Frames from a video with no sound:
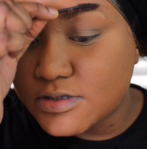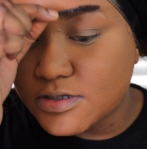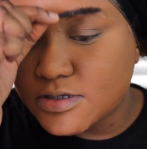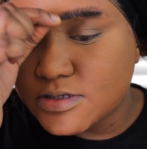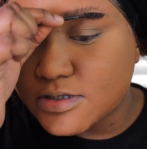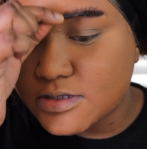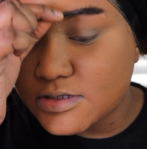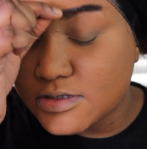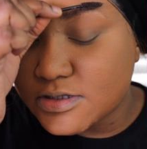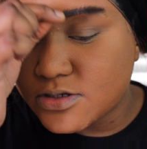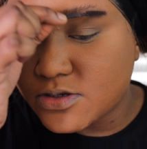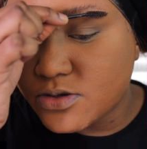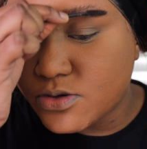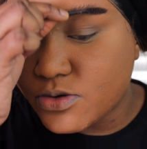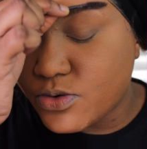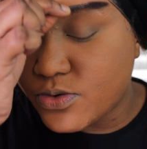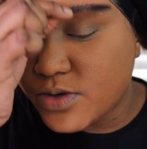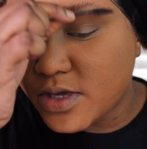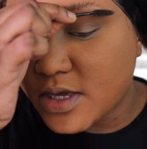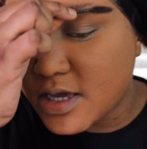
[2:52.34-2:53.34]
this is the
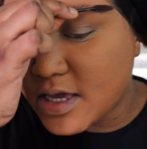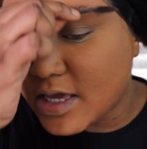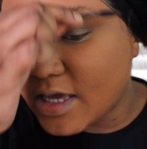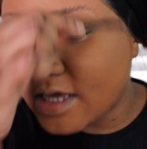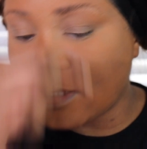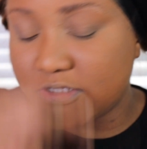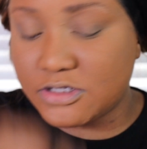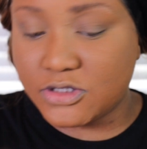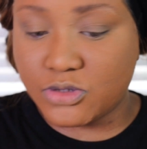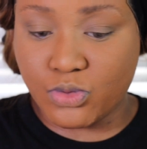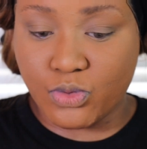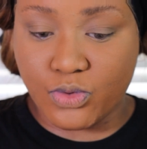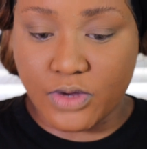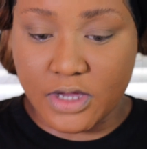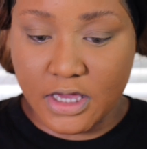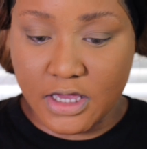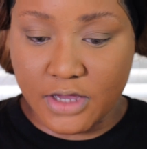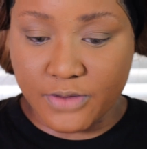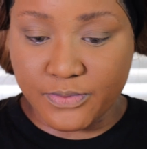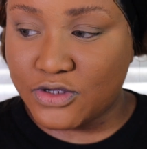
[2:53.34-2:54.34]
quickest
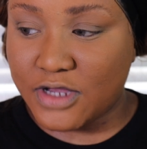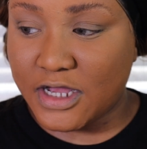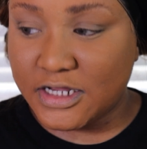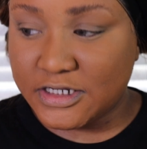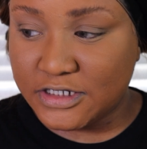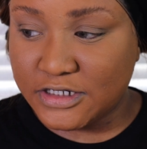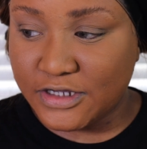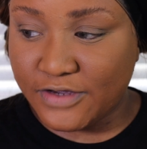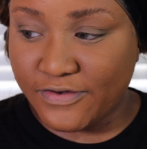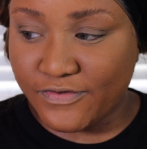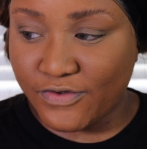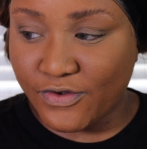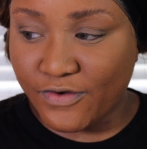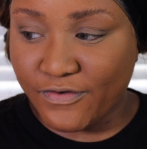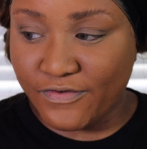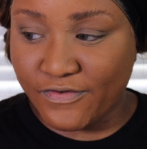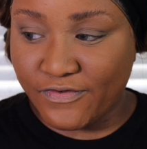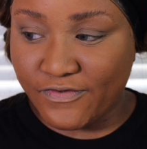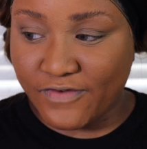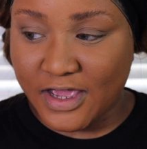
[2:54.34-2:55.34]
way to achieve your
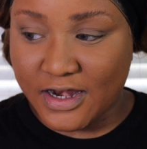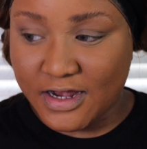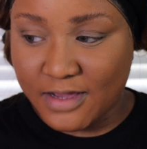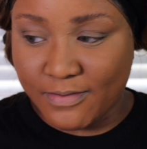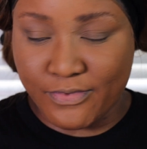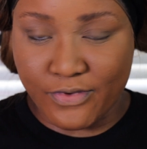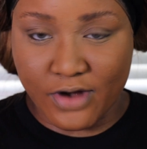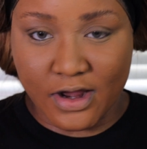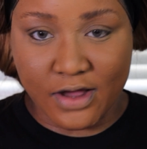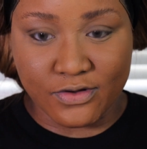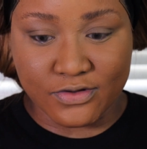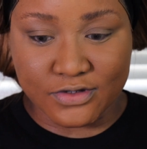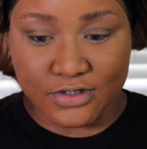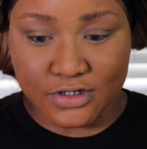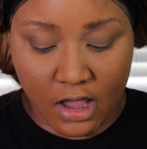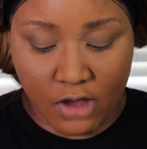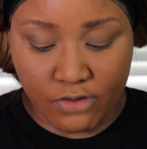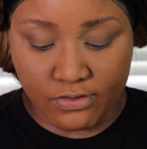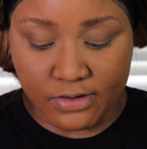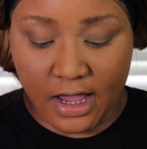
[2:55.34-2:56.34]
feather brows.
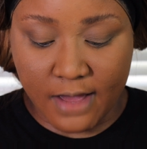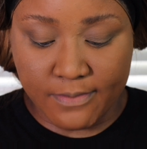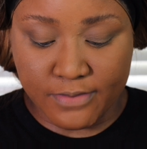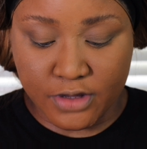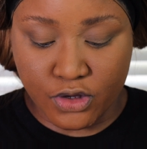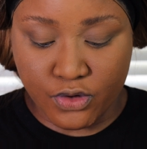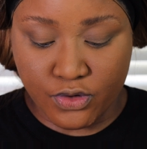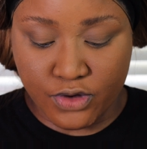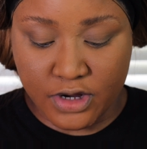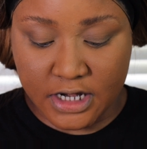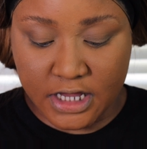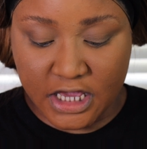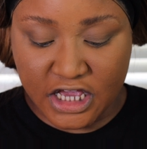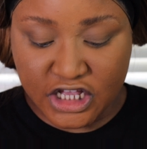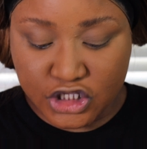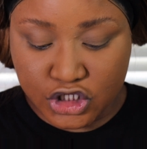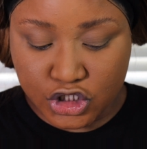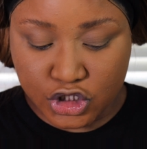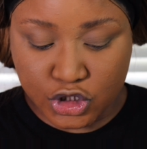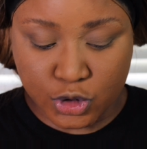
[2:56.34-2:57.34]
I will now be going
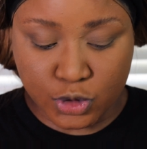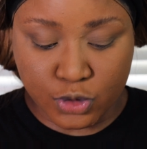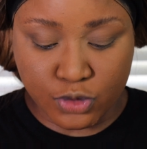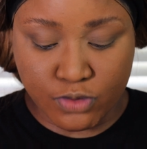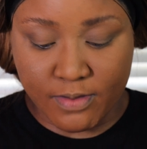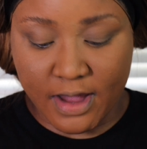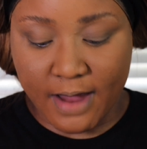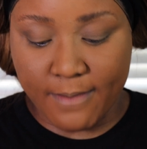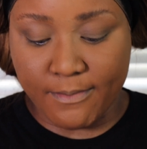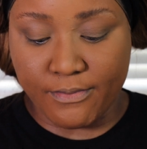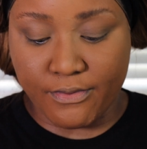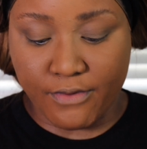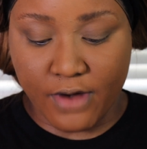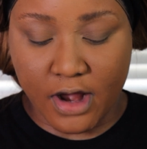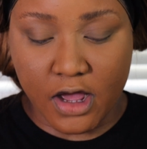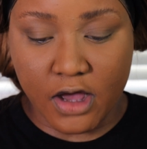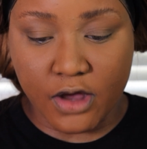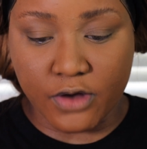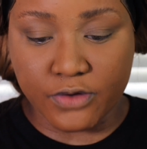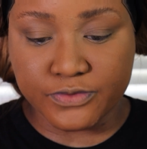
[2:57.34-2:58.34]
into my
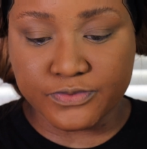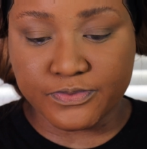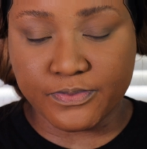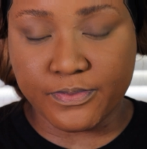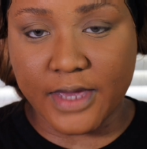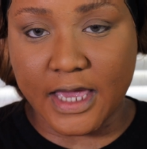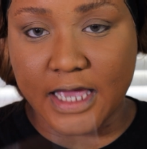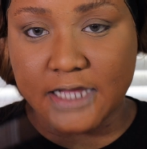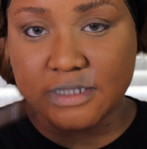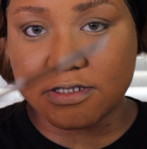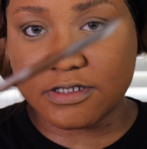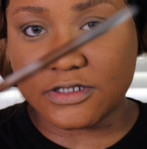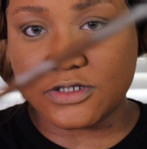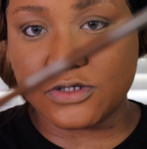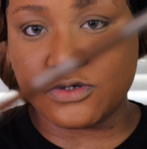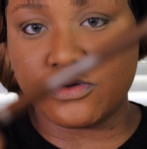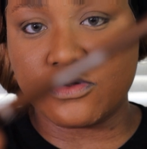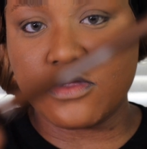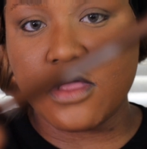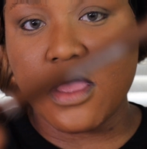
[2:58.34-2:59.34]
brow pencil.
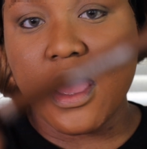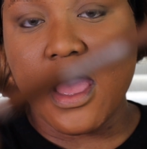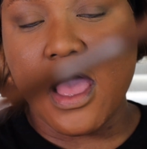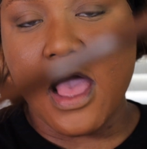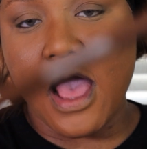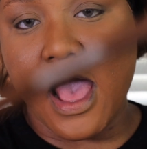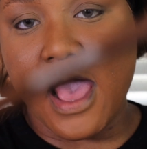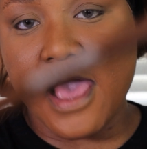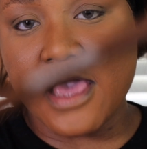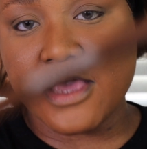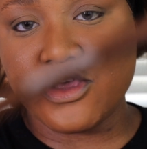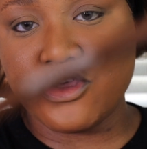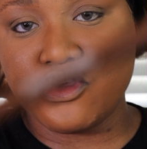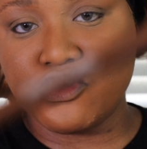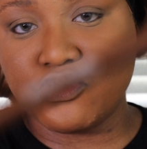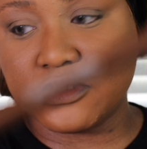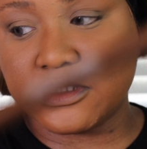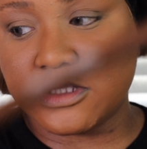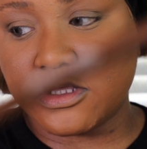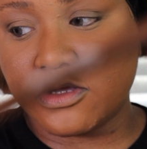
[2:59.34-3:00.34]
I
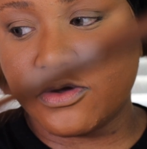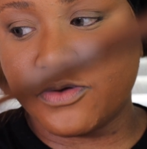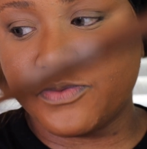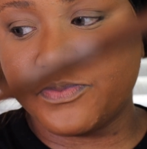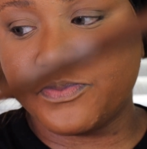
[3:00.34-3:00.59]
use the